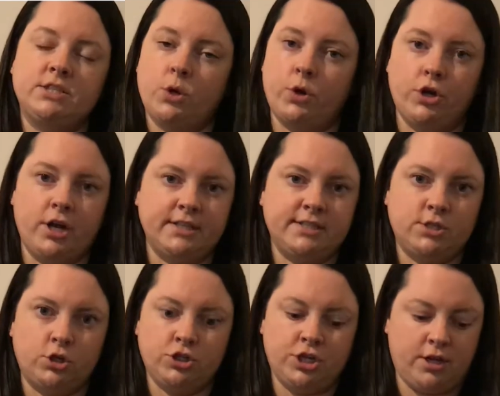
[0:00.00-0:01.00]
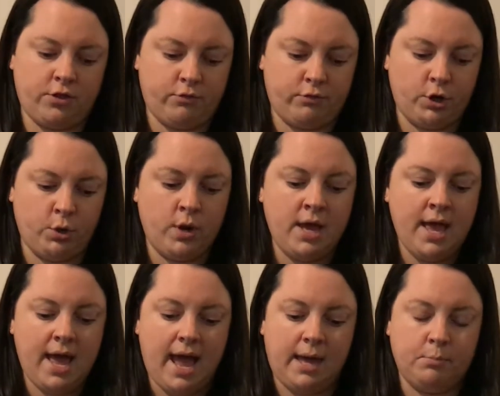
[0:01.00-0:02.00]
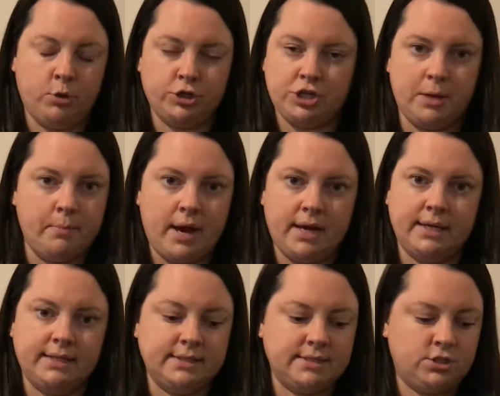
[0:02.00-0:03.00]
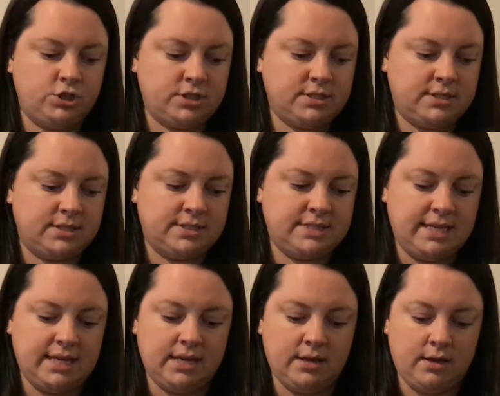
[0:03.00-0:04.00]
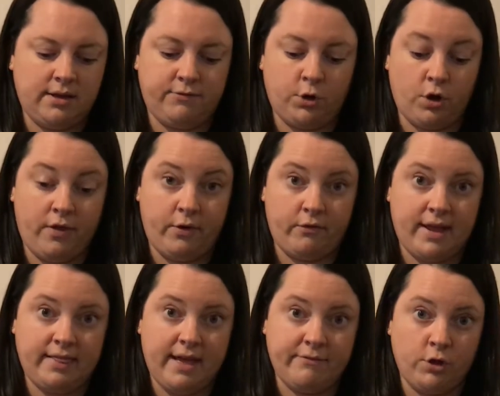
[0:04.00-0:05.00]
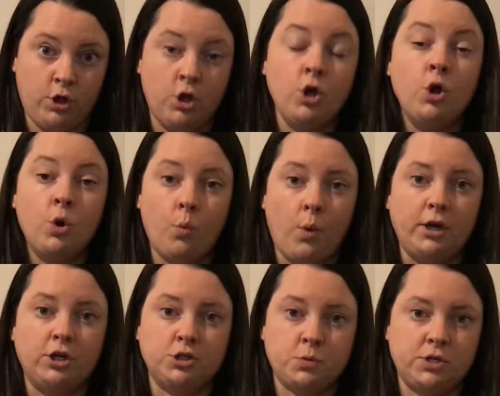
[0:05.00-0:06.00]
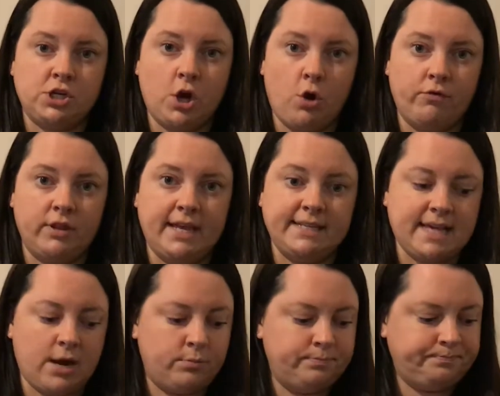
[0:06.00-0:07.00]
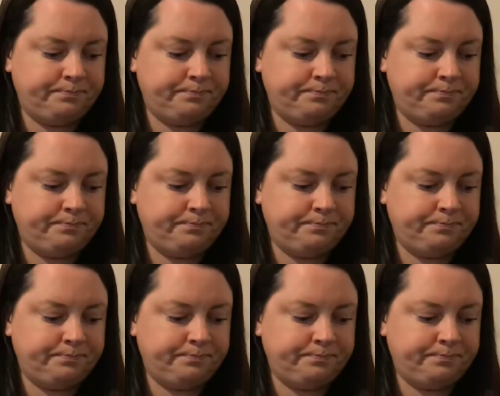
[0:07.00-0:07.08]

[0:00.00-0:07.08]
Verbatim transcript: So you're not searching through and pushing buttons just to see if you're on the right level when you're switching overlays out.